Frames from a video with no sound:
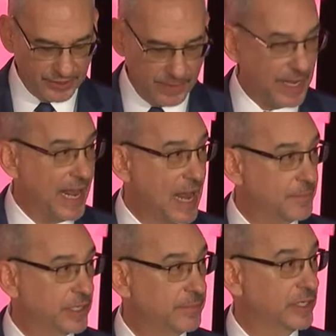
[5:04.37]
they may
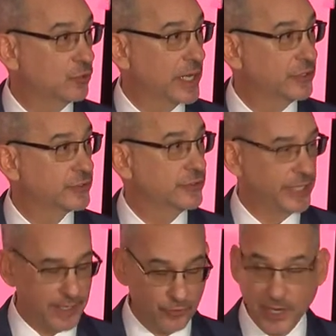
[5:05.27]
happen to be
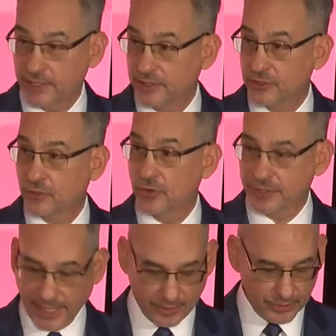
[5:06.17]
creditors or
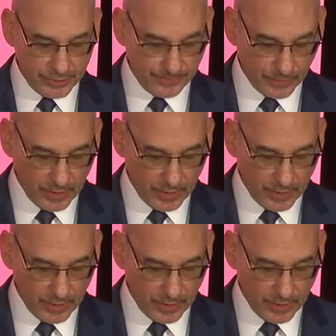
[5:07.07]
debtors,